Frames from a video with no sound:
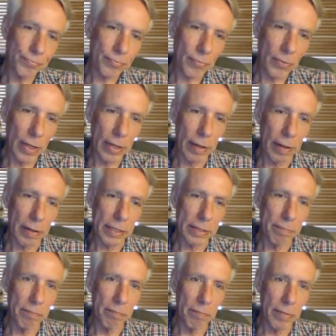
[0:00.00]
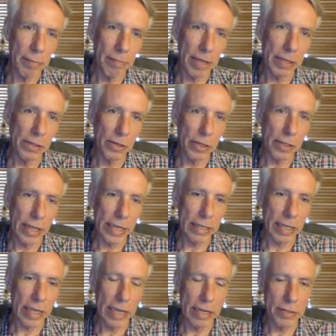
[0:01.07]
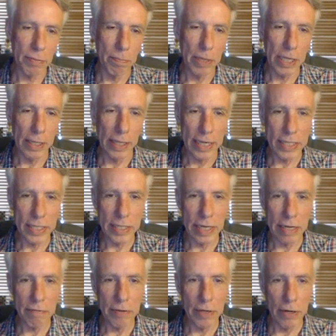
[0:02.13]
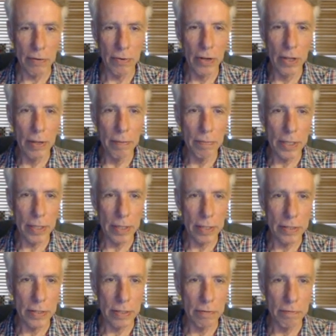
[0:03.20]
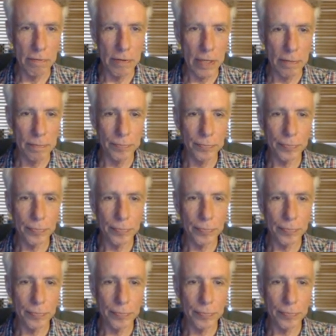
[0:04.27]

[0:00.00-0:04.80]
uh, it may look like the king is a bit less safe here because of uh,